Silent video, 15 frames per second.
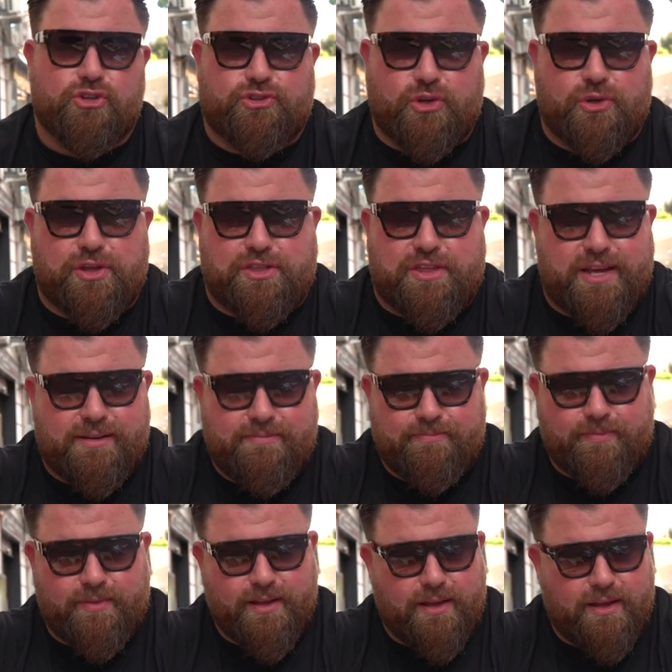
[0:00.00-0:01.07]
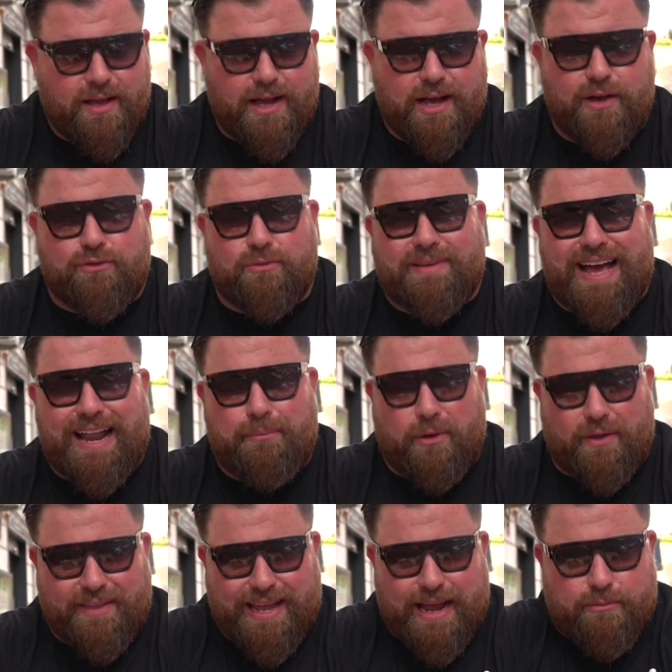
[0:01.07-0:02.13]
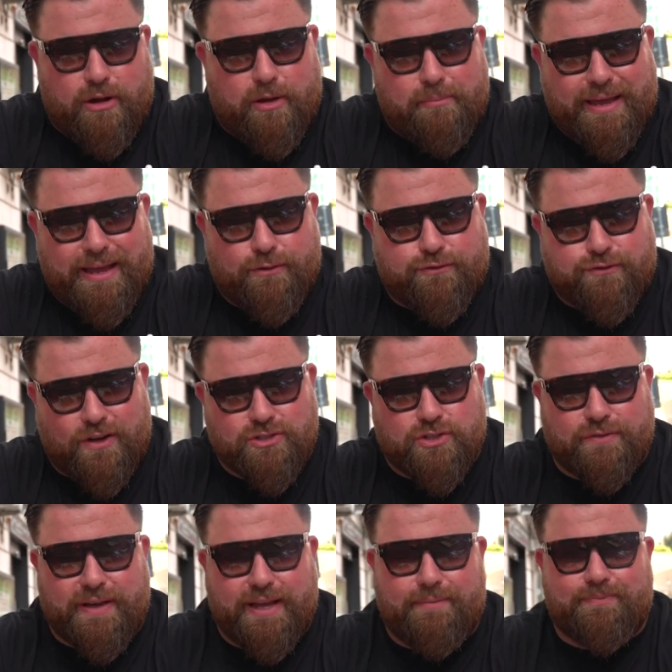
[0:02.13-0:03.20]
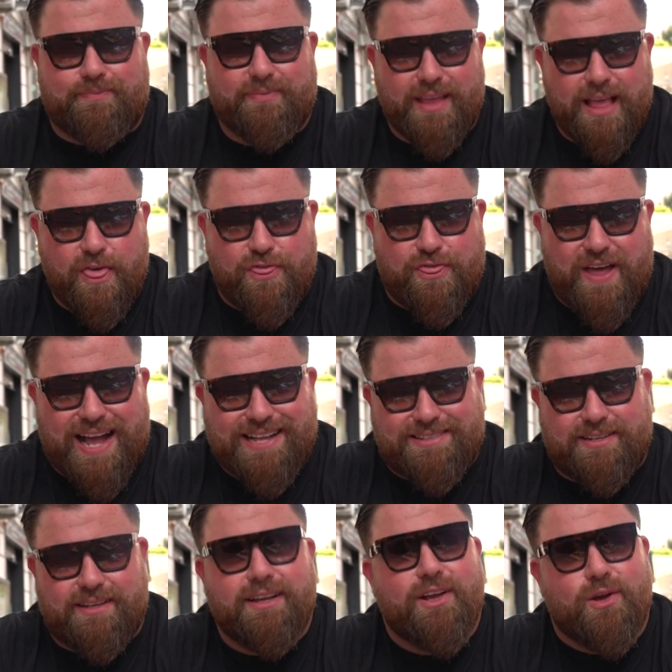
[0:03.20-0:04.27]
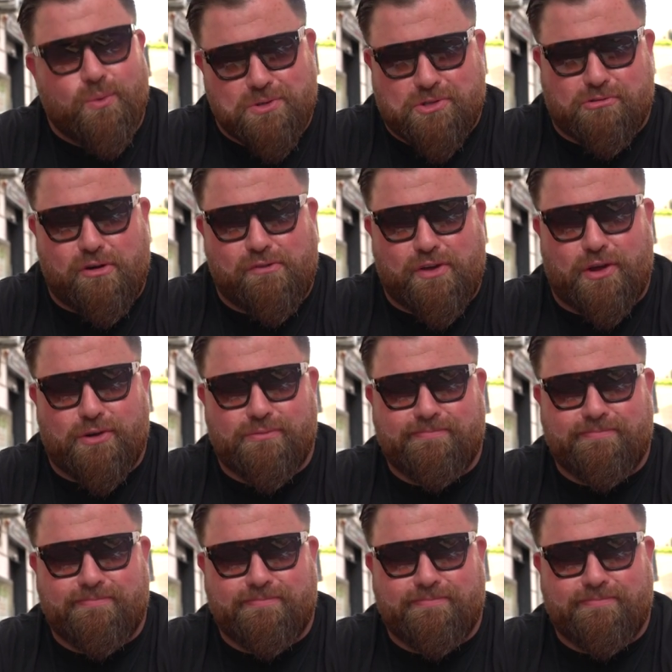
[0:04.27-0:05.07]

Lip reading: Do your thing. From Callum behind the camera, me in front of it, that was a review.